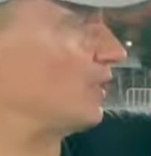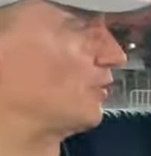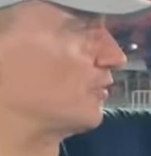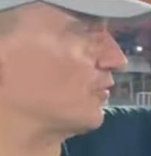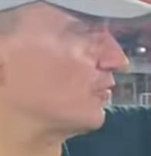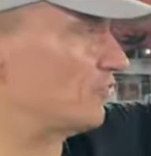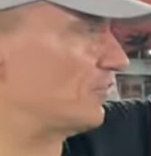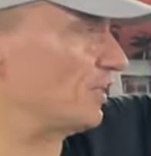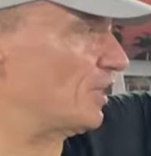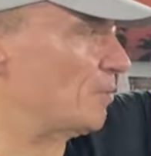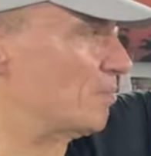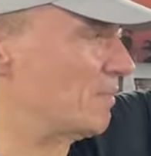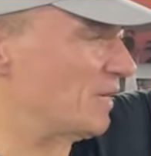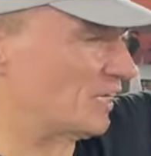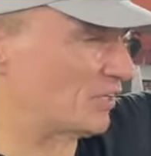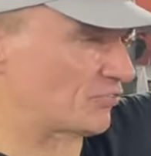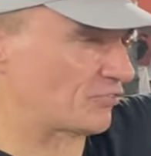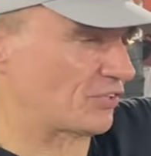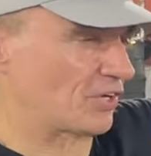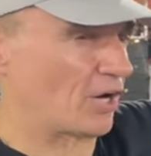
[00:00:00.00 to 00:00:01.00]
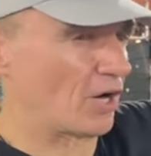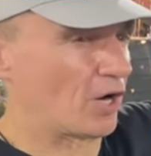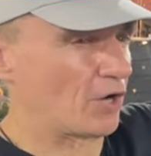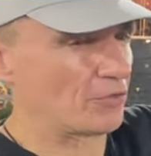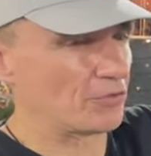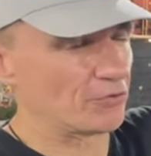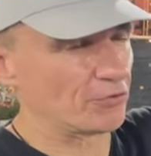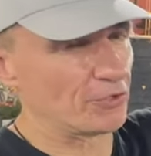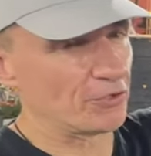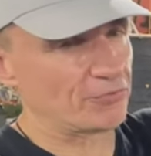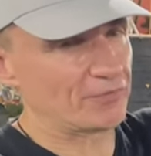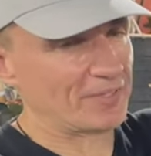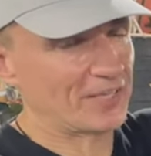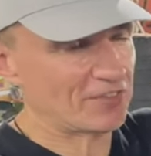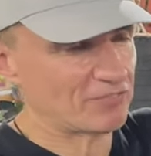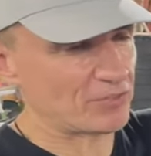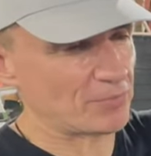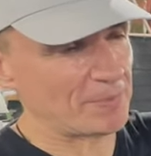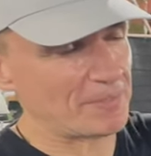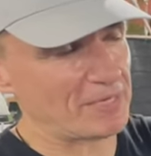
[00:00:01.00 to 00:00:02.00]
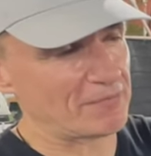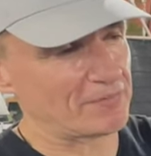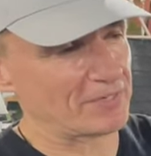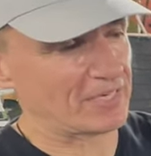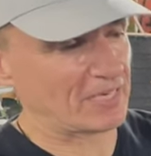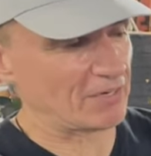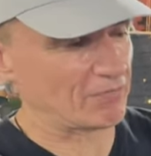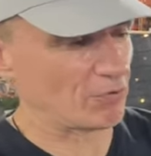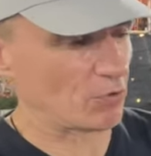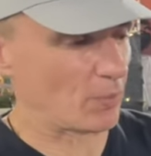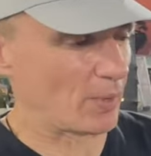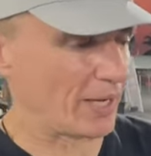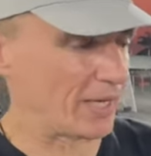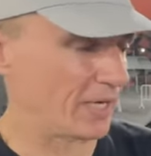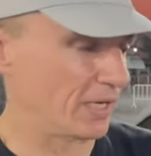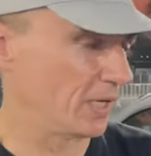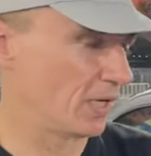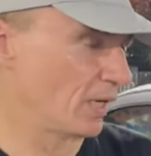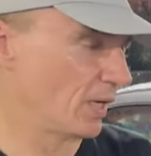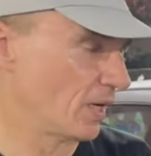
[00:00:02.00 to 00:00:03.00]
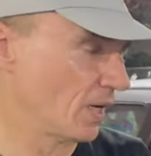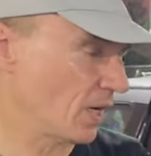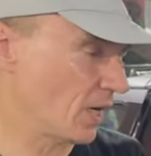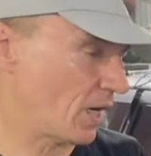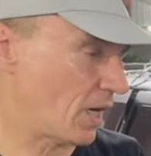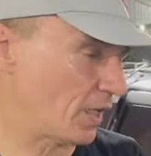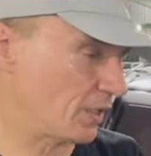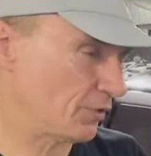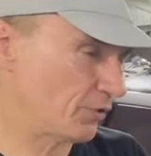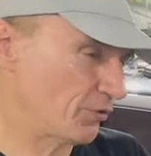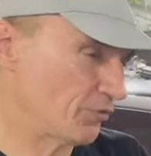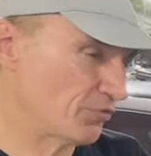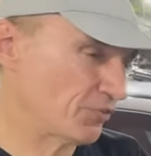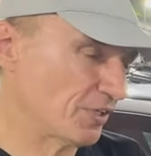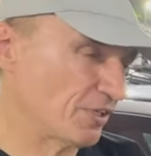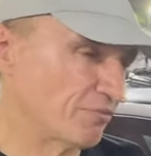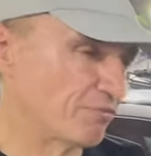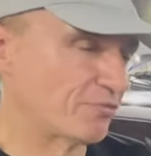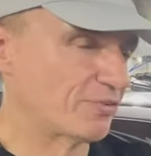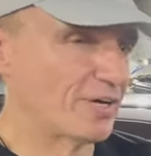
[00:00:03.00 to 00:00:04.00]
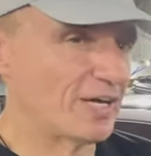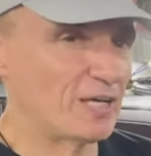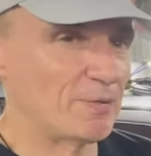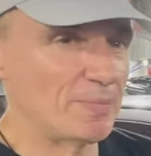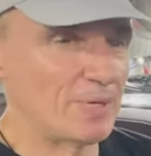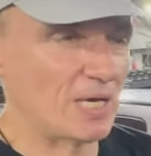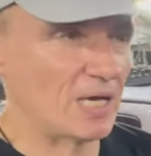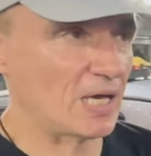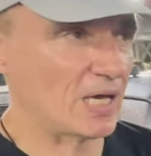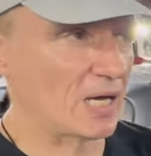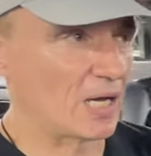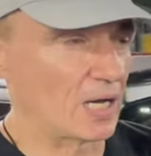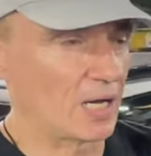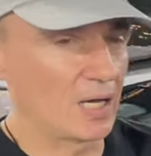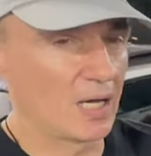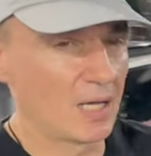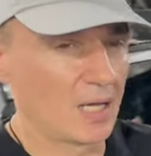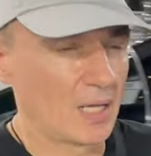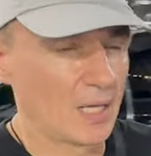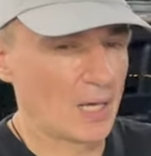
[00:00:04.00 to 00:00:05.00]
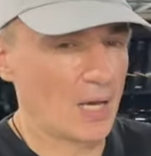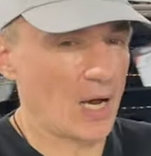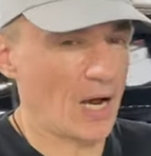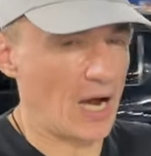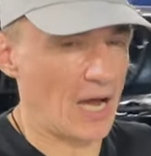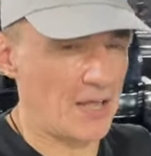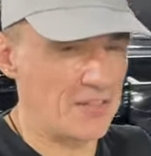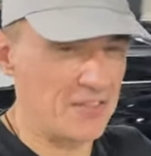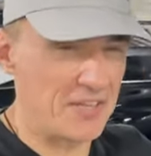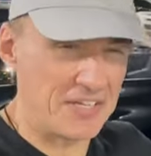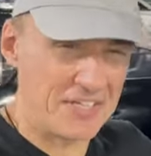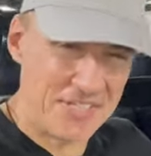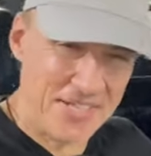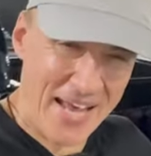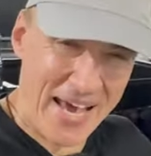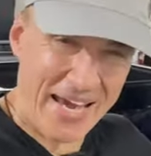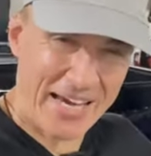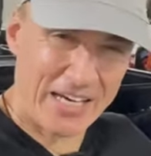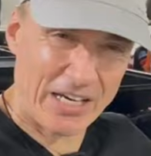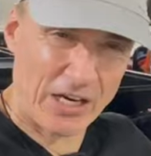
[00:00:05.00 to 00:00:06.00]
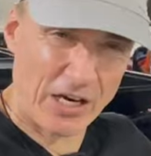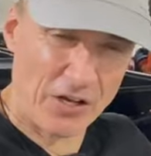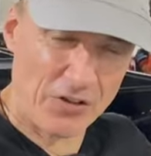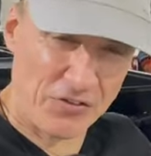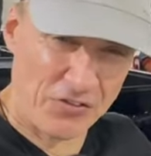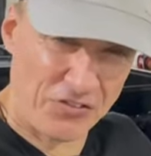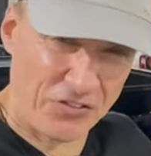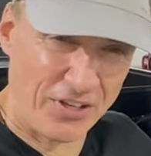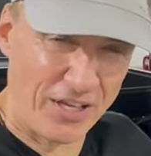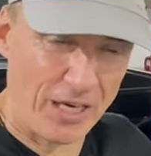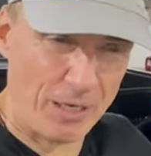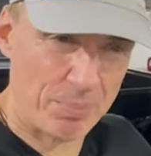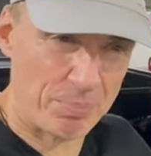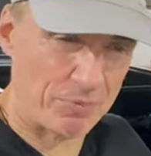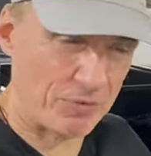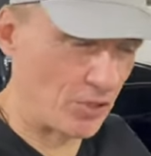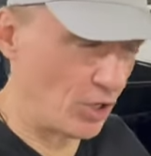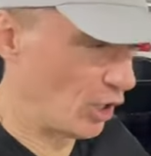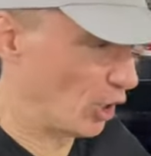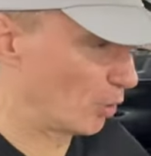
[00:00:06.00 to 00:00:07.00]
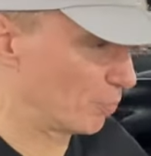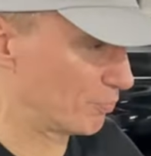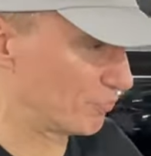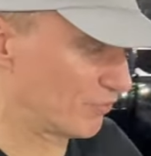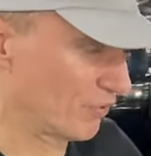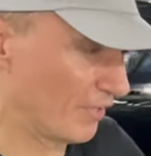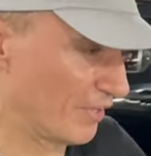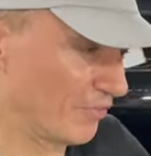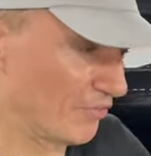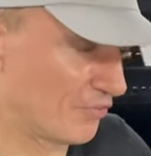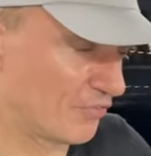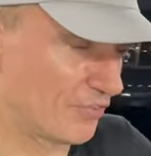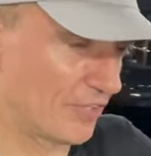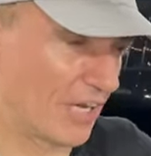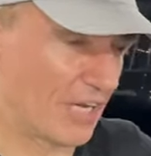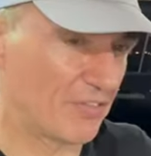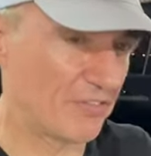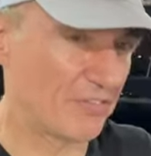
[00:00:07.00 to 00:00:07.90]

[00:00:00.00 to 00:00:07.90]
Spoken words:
you can see the mixer on the roof, and that's a bit of a giveaway. And you can see the frame here, and the deck tipped up. So this is a